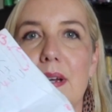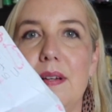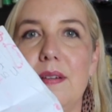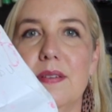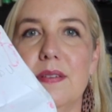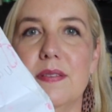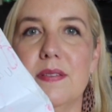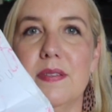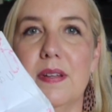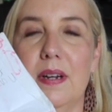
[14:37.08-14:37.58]
I
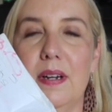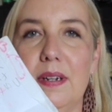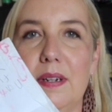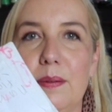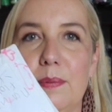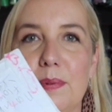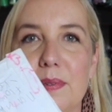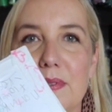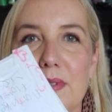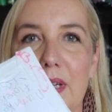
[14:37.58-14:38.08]
just thought
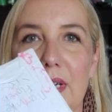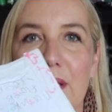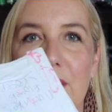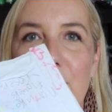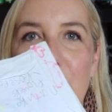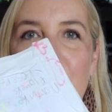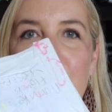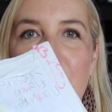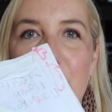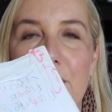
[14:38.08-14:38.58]
it was like a
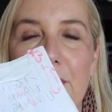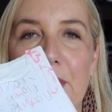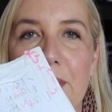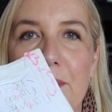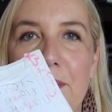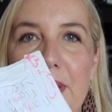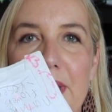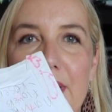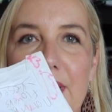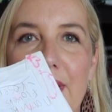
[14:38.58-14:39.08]
whole
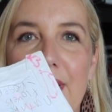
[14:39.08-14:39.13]
moment